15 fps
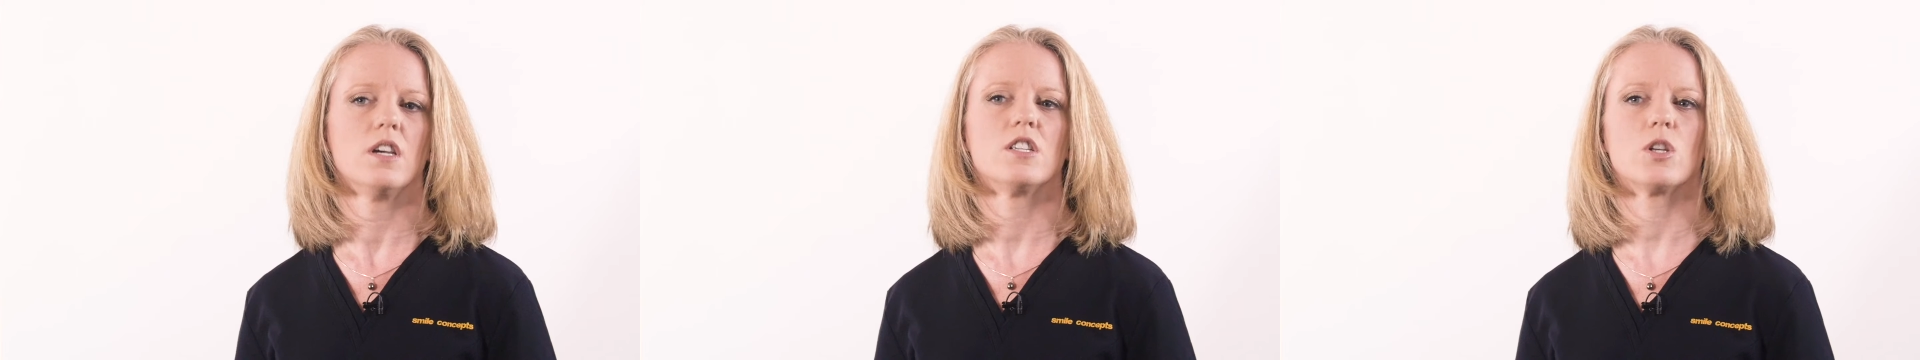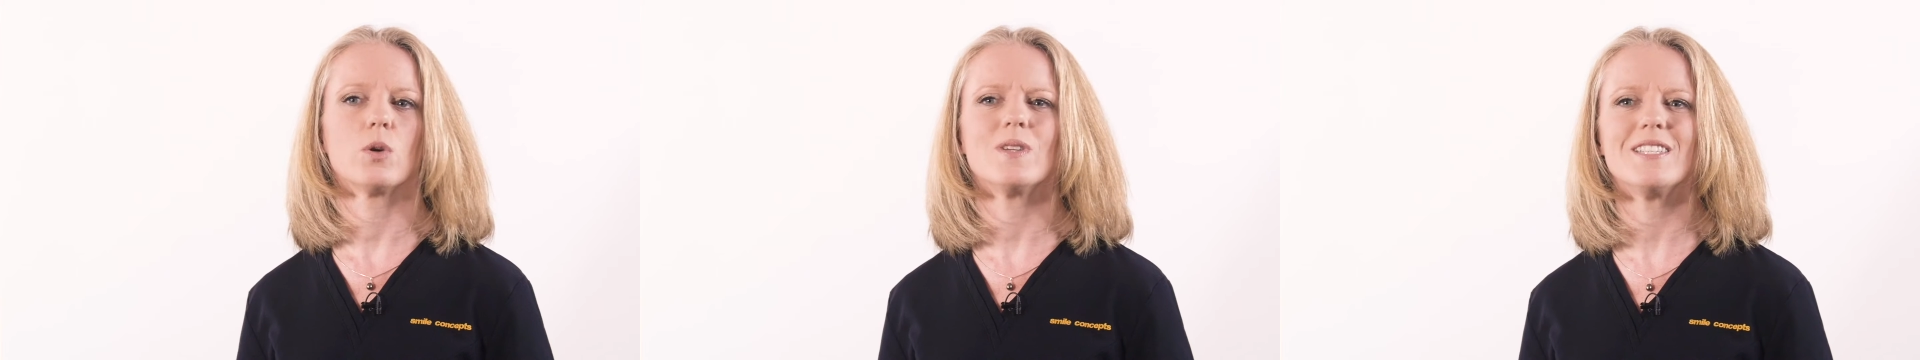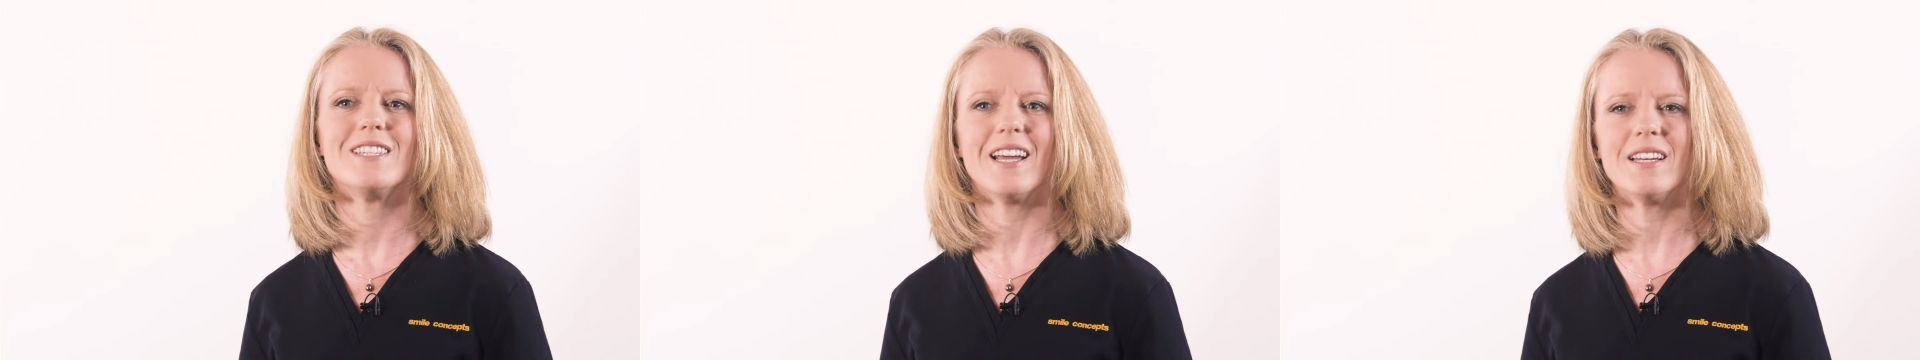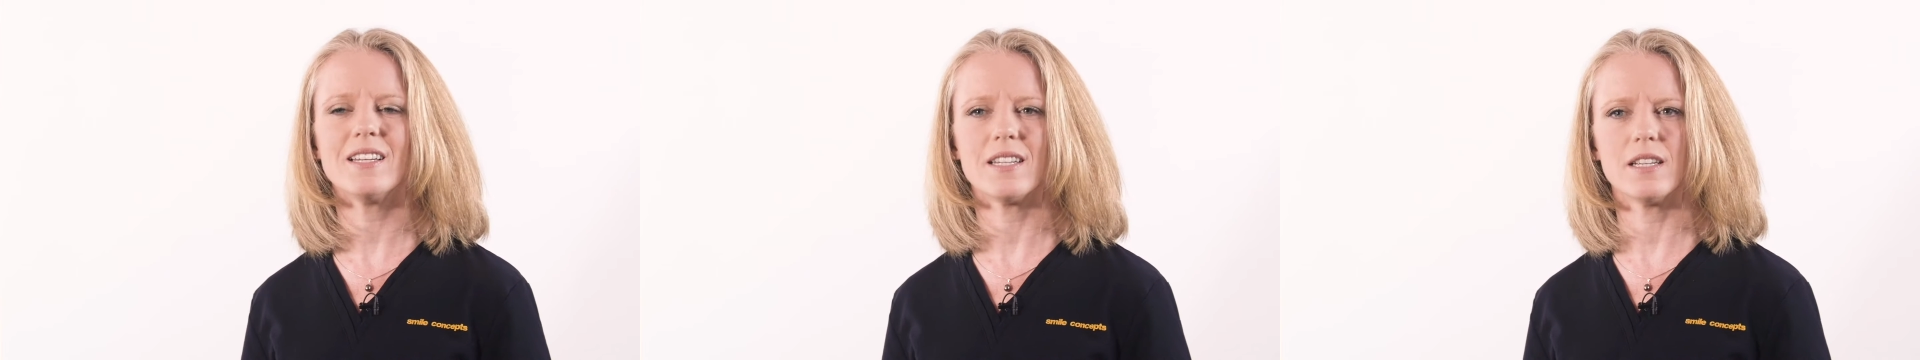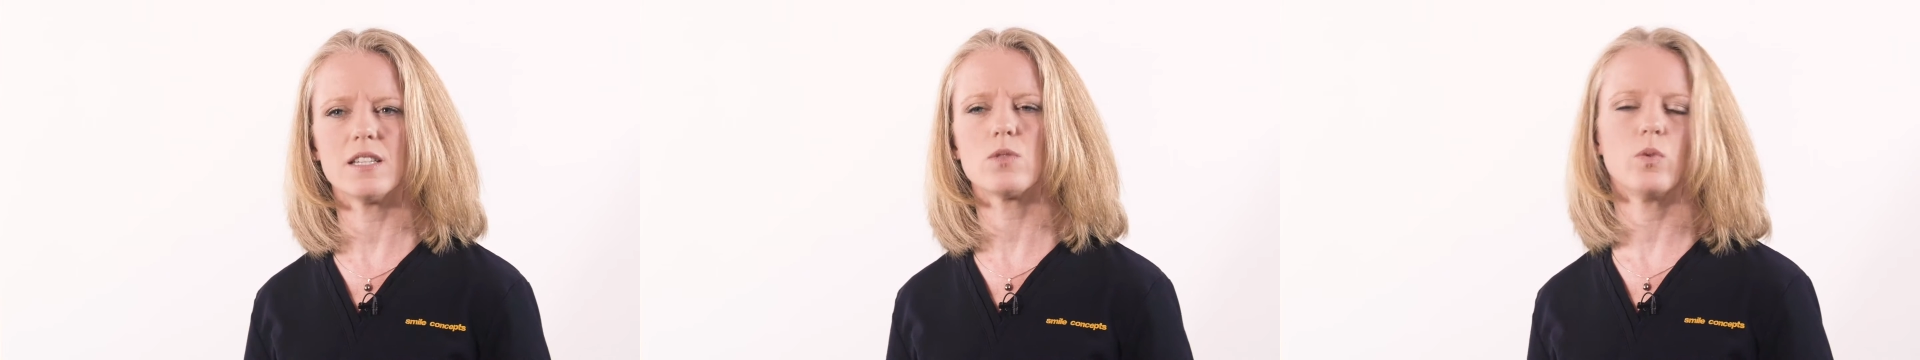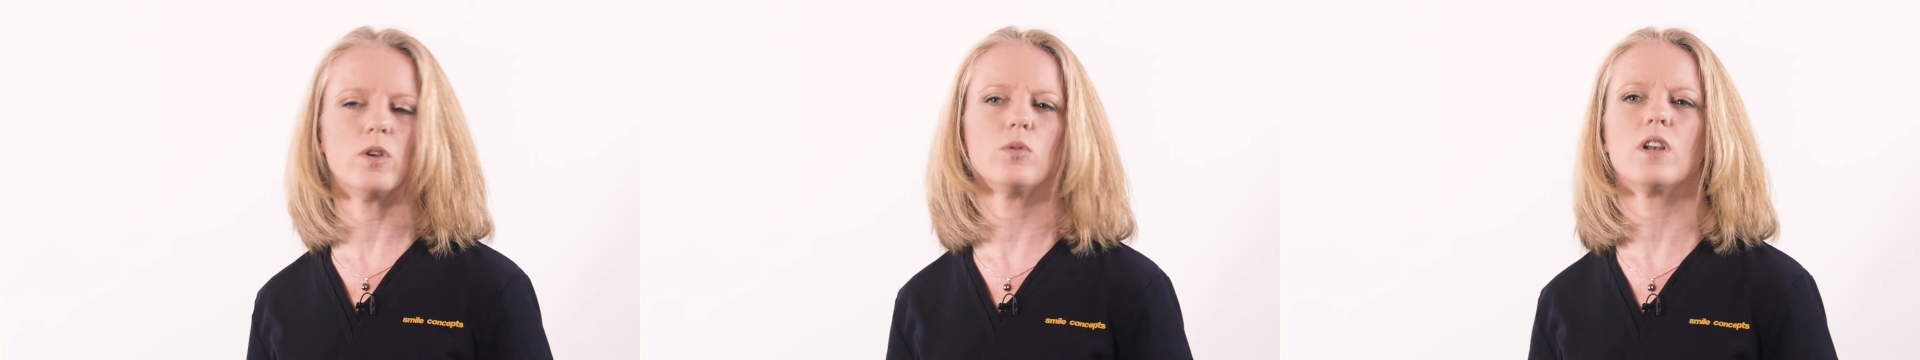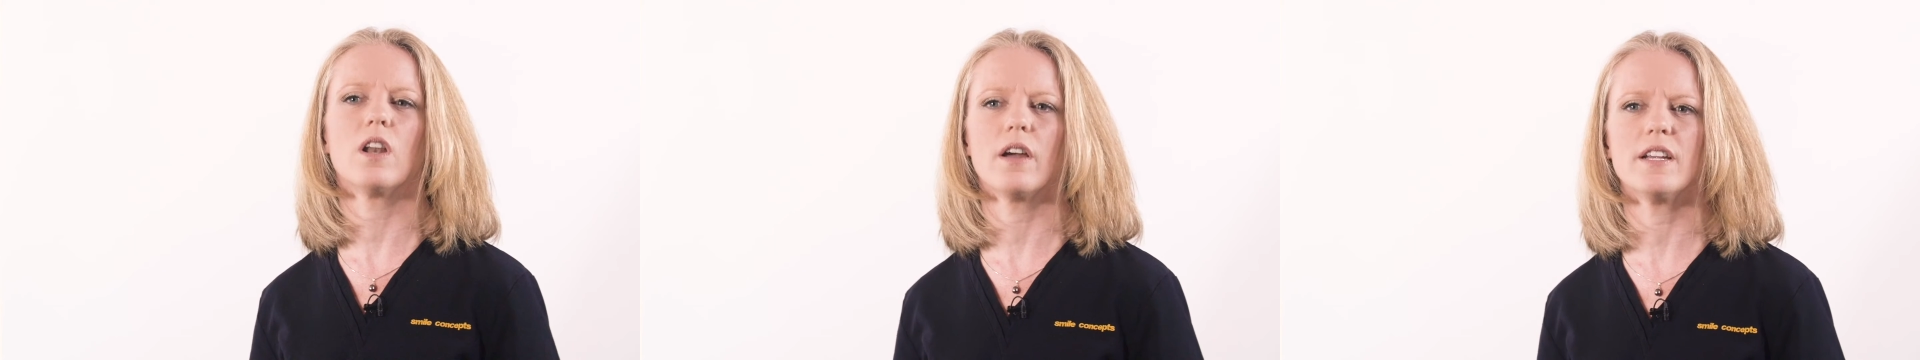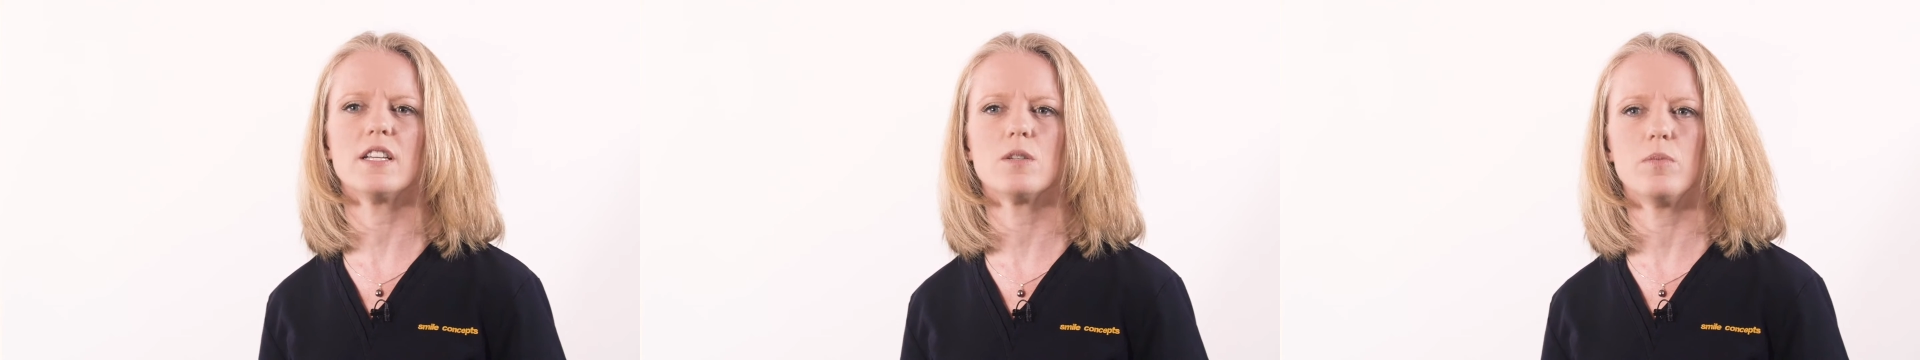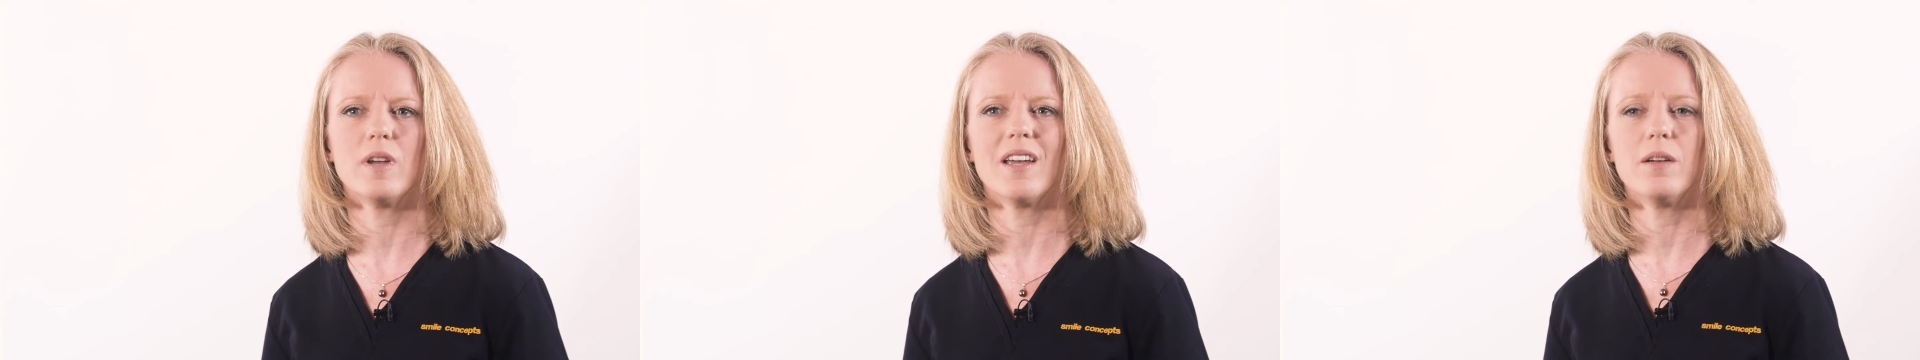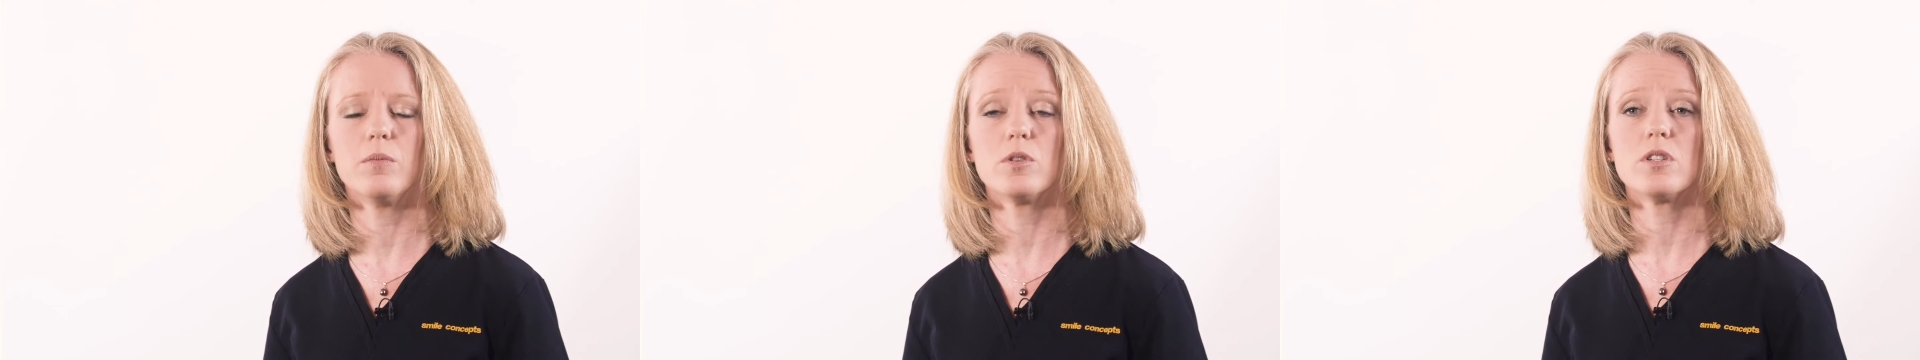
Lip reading: So as dentists, we would like to be able